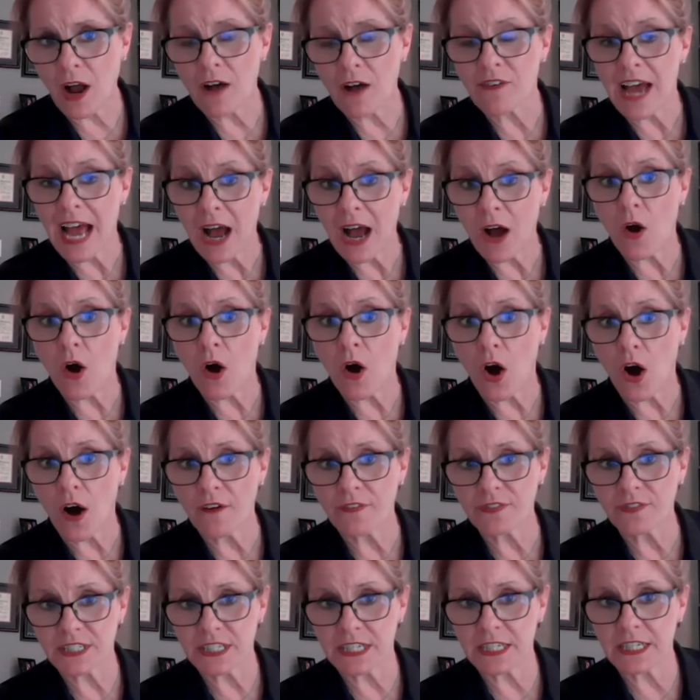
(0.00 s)
of how
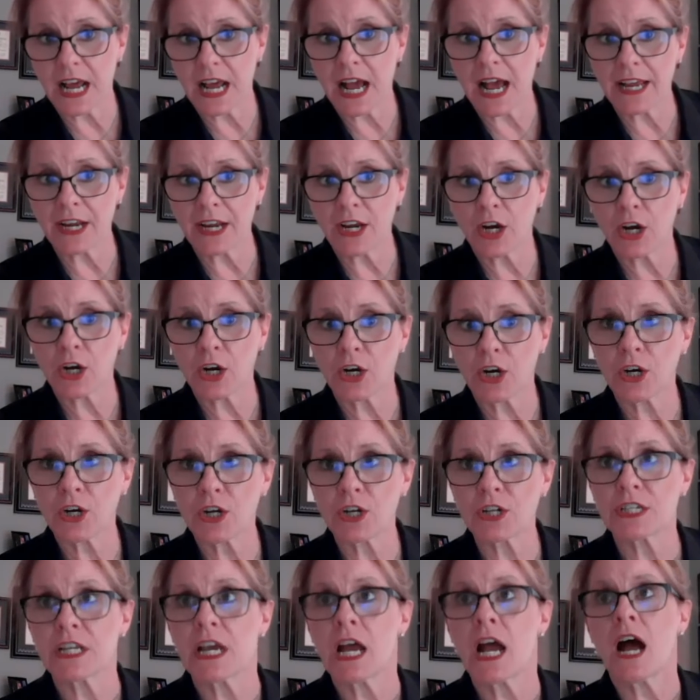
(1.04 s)
often I
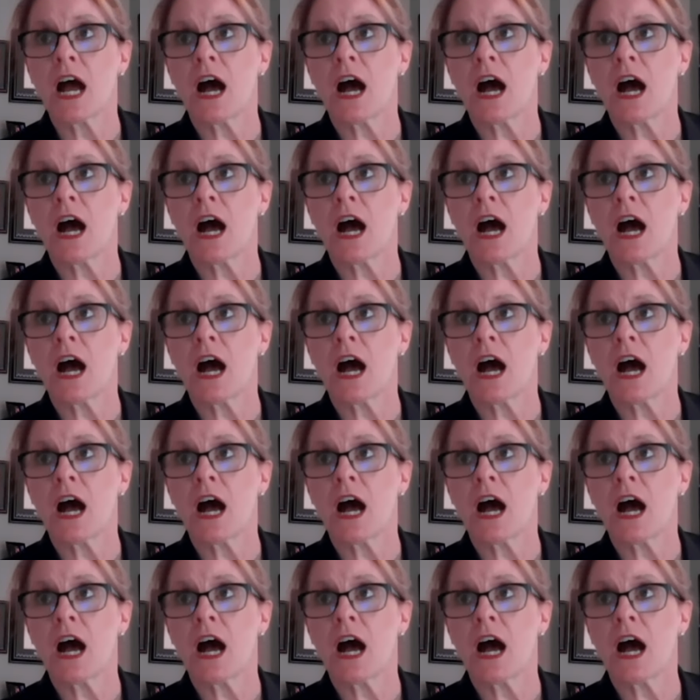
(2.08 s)
heard